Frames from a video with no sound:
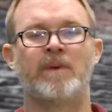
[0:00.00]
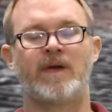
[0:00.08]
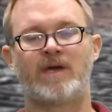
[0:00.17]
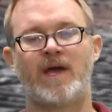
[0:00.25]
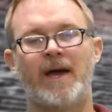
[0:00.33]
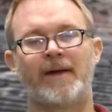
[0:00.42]
A
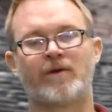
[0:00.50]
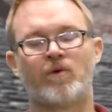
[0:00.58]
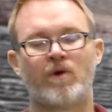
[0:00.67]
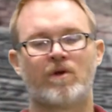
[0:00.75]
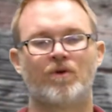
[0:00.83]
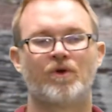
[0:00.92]

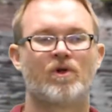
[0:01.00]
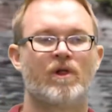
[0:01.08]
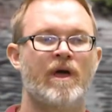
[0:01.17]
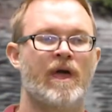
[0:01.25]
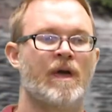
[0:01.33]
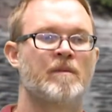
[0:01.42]
categorical
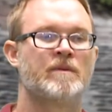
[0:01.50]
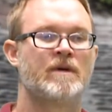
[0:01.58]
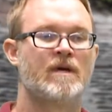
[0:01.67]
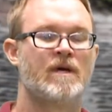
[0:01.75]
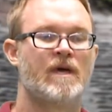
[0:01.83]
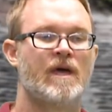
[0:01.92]
claim
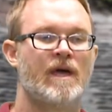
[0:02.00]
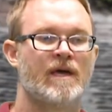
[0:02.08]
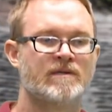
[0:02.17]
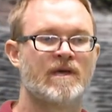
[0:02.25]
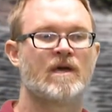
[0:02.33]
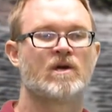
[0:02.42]

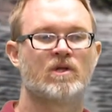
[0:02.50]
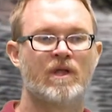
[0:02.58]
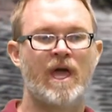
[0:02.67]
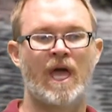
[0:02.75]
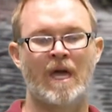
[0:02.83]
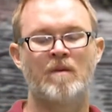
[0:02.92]
is a
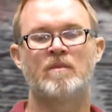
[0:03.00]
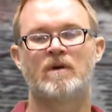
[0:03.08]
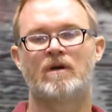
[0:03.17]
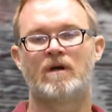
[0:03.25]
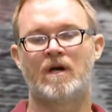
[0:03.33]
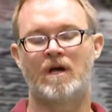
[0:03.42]
claim
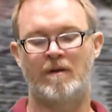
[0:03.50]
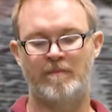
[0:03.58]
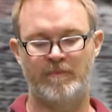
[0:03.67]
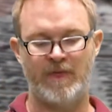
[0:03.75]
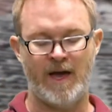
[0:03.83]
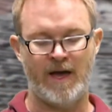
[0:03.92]

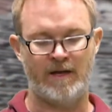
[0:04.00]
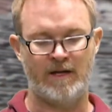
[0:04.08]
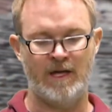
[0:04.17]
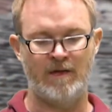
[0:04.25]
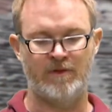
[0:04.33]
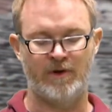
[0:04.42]
that
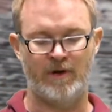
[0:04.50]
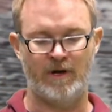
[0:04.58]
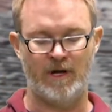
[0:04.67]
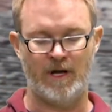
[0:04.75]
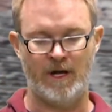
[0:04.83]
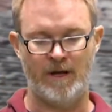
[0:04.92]

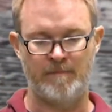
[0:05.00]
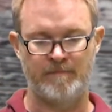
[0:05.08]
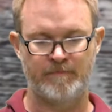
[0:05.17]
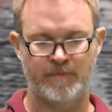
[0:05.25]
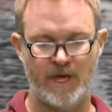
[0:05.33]
either